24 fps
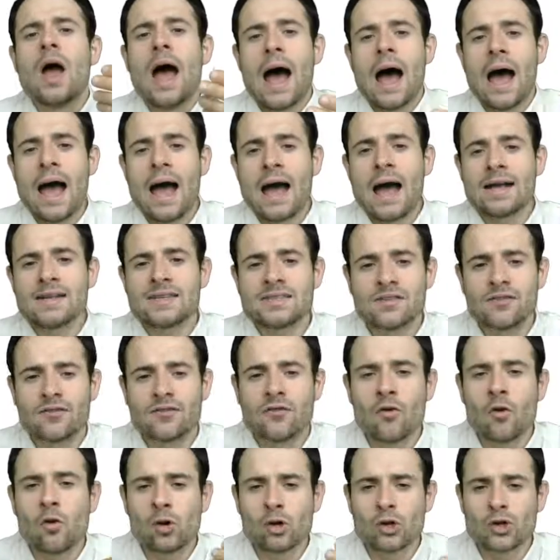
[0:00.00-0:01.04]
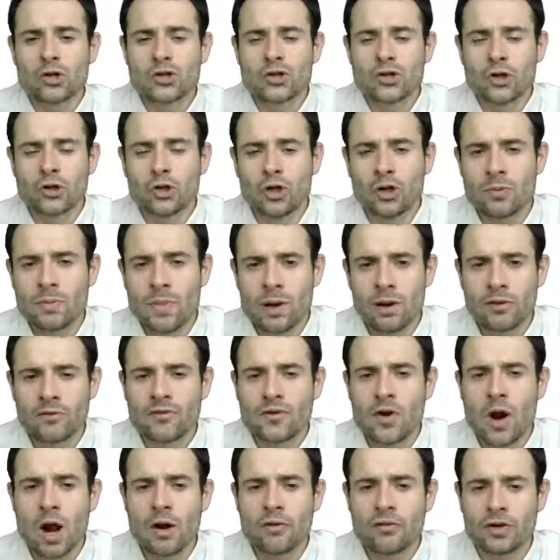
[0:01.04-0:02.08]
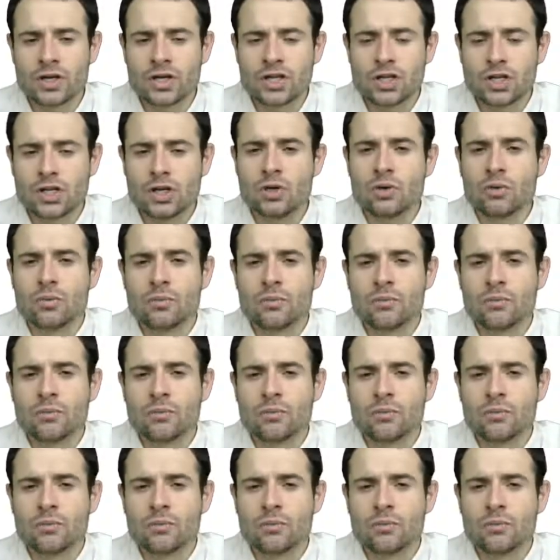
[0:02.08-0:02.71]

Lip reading: ask for a certain amount of coverage, Q.